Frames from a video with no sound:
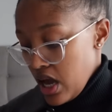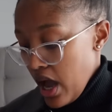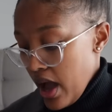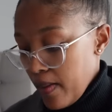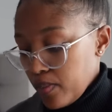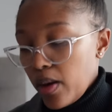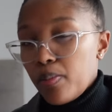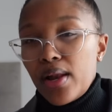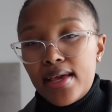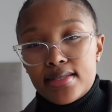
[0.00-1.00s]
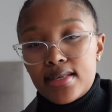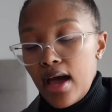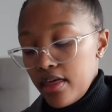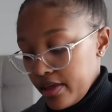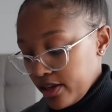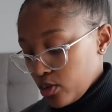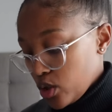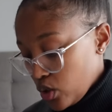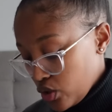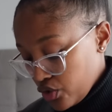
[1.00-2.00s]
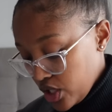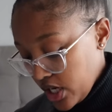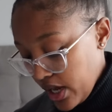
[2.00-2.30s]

um, a blazer I think it would look really